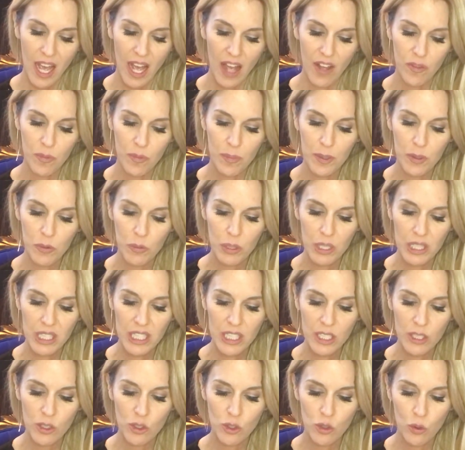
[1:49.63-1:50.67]
I've been
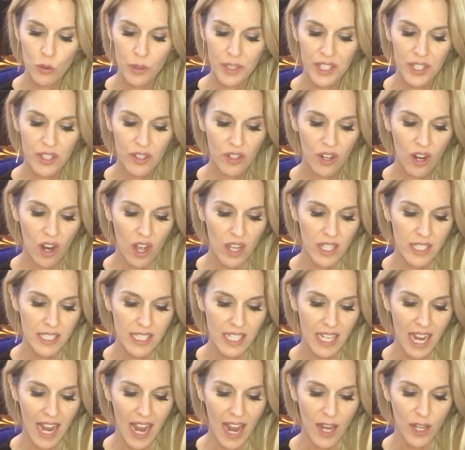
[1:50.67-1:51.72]
really enjoying your
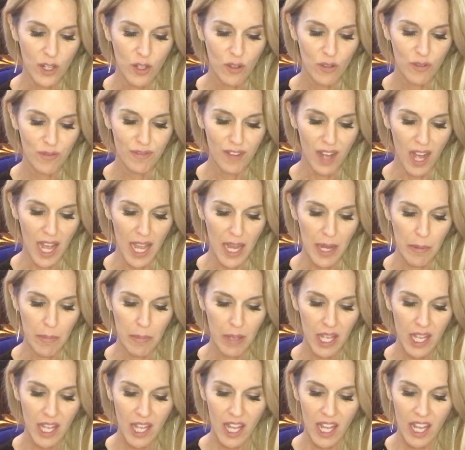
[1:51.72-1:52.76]
content and your vibe.
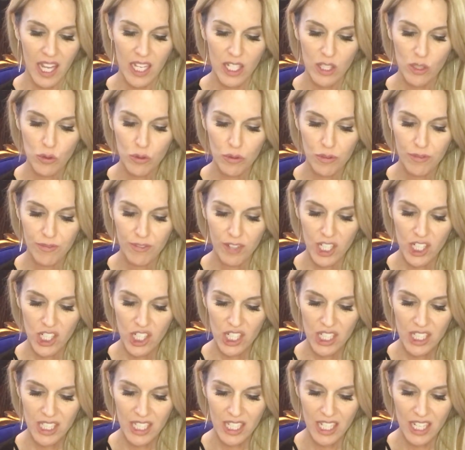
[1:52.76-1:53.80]
It's
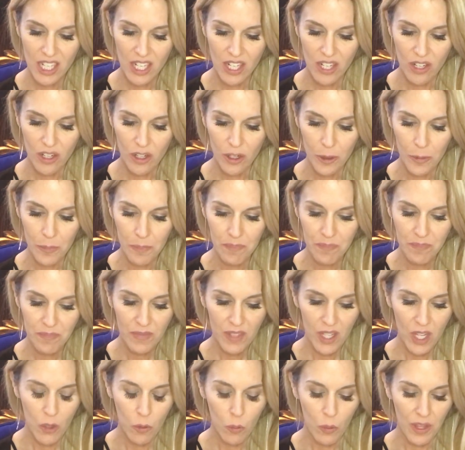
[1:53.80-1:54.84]
refreshing to hear
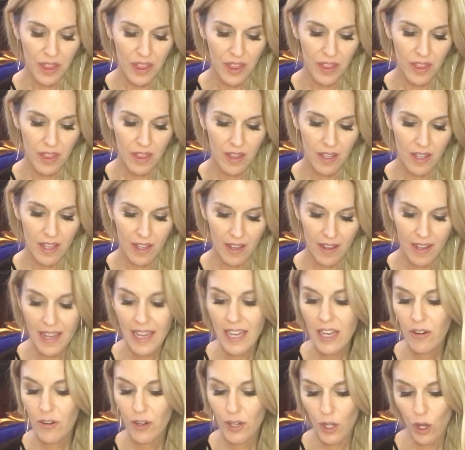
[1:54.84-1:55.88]
with
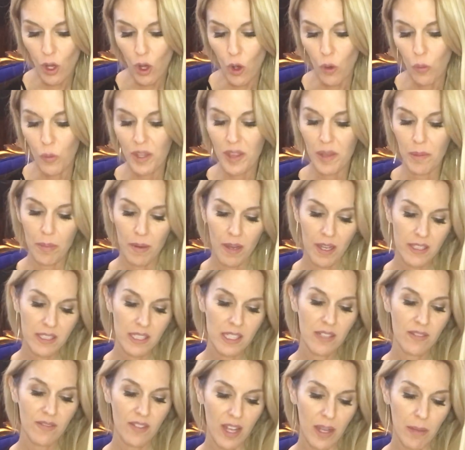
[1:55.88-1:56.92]
hear it all with a
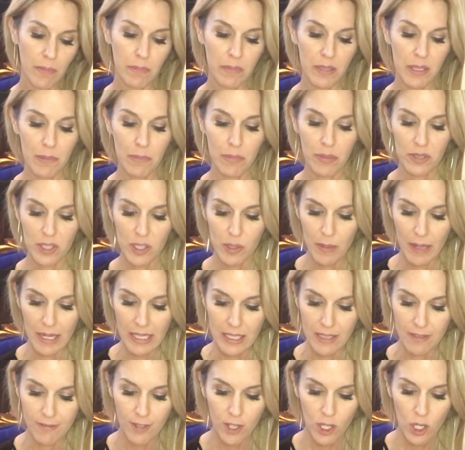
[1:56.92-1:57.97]
positive upbeat
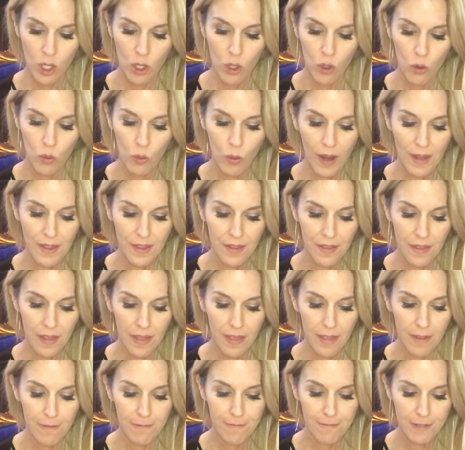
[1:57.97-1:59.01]
perspective rather
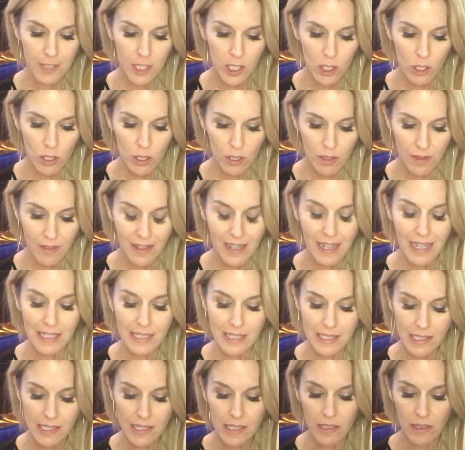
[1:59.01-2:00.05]
than the fear that I
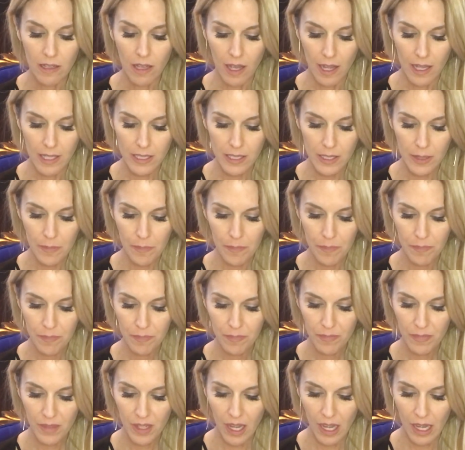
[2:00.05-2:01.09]
see a lot.
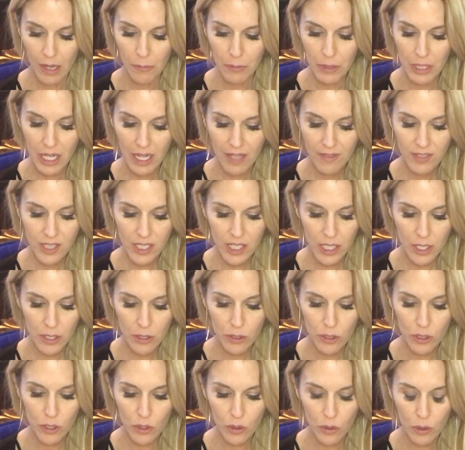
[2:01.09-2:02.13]
I would love to hear
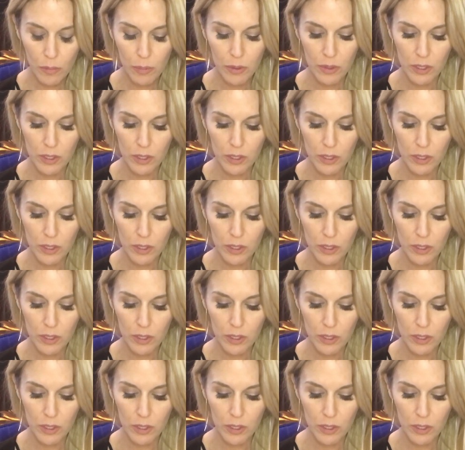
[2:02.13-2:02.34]
your